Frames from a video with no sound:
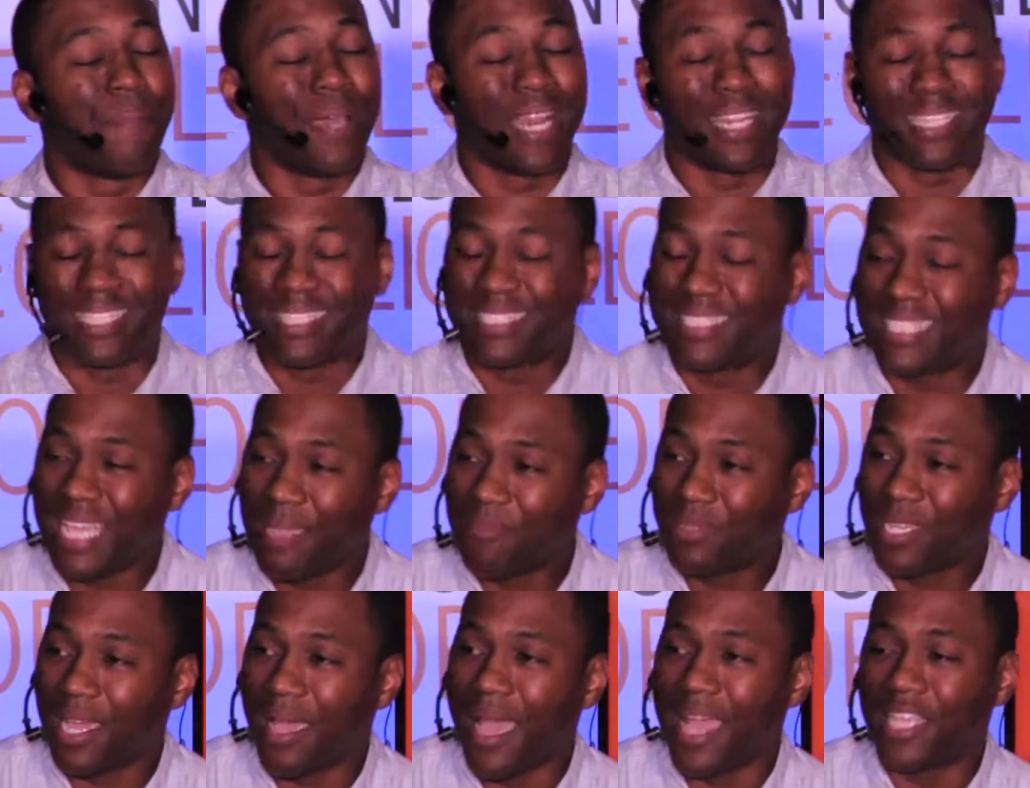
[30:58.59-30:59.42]
But at the
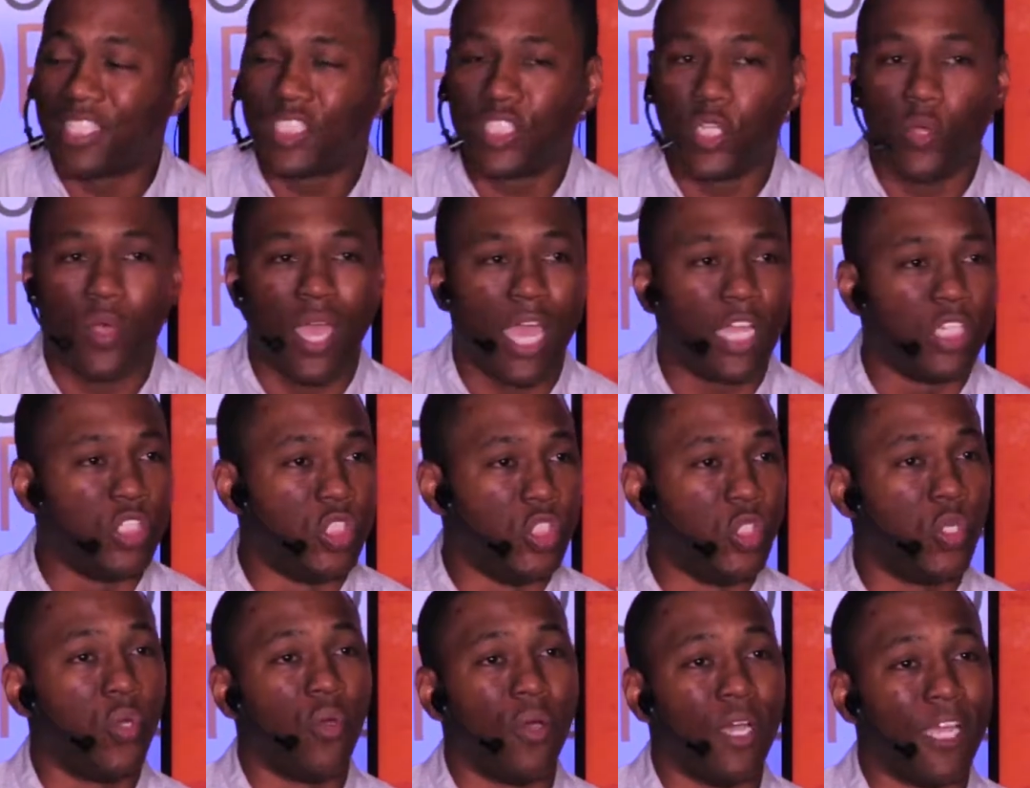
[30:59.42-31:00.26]
same time, I still
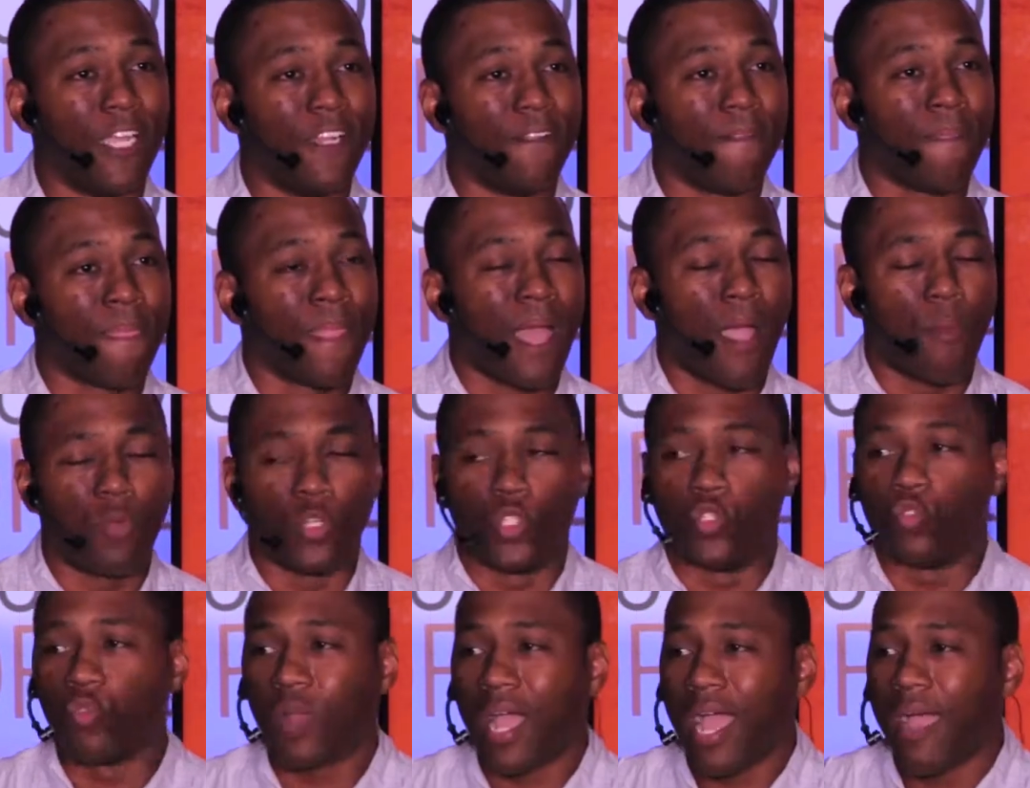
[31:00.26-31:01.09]
had joy. I
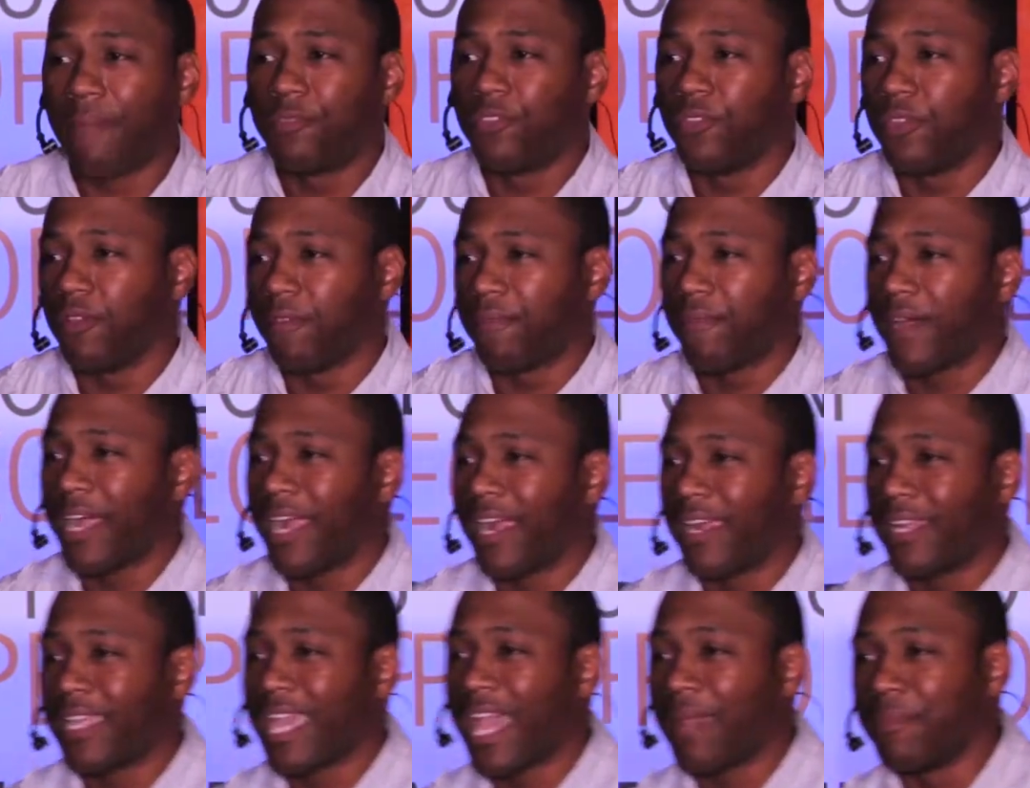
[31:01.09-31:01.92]
would drive to the
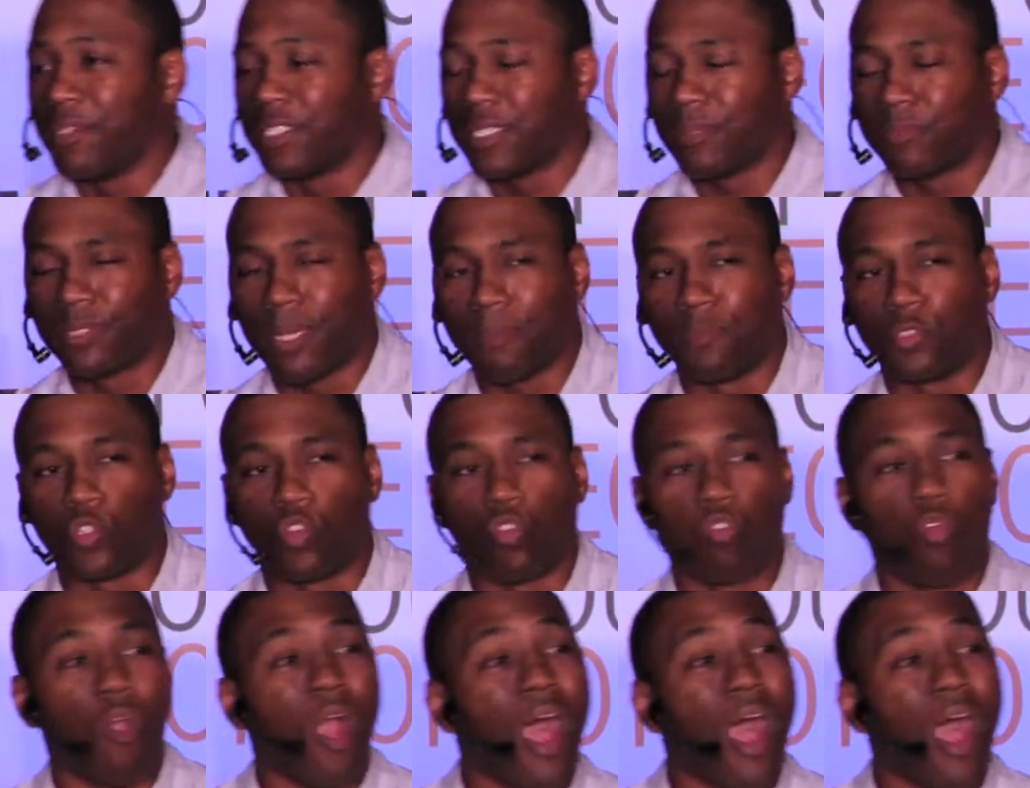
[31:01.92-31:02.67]
fire camp, sometimes